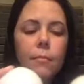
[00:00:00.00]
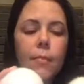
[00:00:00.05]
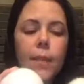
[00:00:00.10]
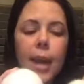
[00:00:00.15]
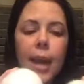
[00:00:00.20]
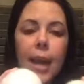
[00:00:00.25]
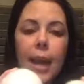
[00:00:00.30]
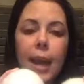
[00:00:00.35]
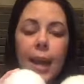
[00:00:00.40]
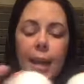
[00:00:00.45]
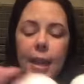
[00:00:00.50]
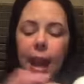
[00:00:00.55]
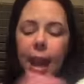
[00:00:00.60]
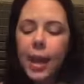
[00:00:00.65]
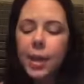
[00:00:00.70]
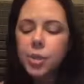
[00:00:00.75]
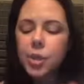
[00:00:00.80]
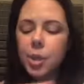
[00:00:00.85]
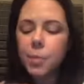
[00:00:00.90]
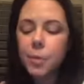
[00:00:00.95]
And I
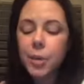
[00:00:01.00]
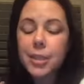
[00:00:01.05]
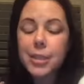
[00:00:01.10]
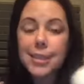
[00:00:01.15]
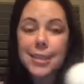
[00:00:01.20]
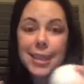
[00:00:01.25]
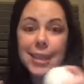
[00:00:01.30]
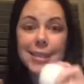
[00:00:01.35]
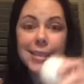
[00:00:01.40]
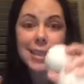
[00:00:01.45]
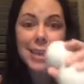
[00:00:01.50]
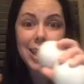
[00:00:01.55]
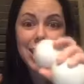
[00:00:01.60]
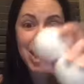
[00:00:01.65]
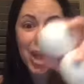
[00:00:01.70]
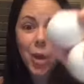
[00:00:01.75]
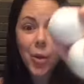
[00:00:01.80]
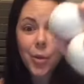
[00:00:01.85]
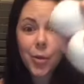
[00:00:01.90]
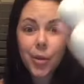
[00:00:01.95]
usually put 6 in a
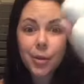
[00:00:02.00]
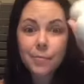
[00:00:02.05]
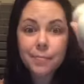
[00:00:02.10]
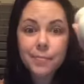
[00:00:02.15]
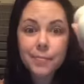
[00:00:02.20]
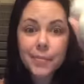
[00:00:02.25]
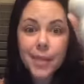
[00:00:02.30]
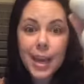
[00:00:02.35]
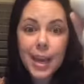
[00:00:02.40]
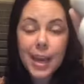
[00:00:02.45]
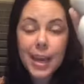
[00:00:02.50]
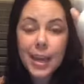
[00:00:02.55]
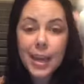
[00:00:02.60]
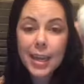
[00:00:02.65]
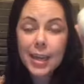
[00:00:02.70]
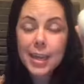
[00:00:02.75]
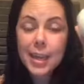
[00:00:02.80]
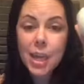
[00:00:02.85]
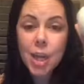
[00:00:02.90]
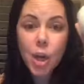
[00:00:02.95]
load.
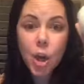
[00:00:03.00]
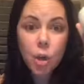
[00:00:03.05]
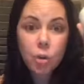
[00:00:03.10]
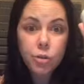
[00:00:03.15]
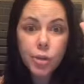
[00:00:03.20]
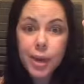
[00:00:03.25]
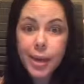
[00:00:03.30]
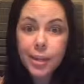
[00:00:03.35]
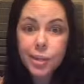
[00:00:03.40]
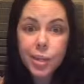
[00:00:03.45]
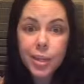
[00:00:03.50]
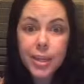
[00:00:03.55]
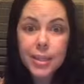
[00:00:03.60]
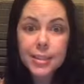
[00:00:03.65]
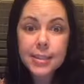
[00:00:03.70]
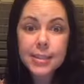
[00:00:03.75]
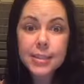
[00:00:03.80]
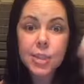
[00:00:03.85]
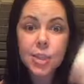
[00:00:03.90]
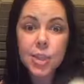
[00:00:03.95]
and no dryer
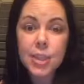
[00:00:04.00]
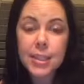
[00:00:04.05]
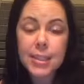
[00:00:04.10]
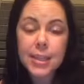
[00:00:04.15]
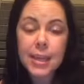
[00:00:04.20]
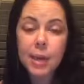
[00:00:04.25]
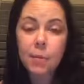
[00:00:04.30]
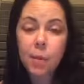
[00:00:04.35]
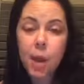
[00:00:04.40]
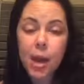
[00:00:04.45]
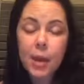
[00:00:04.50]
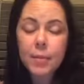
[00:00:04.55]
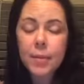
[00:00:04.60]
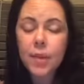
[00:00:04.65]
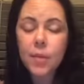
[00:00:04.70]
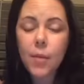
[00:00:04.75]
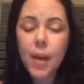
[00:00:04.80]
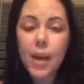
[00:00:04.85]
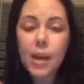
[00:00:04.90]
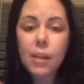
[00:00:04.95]
sheets. Just stick them right in with
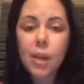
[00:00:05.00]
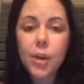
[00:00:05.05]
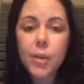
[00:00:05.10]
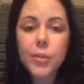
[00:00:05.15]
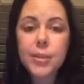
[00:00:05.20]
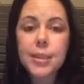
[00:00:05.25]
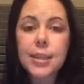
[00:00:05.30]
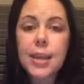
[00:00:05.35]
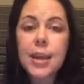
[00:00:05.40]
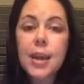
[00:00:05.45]
the wet clothes.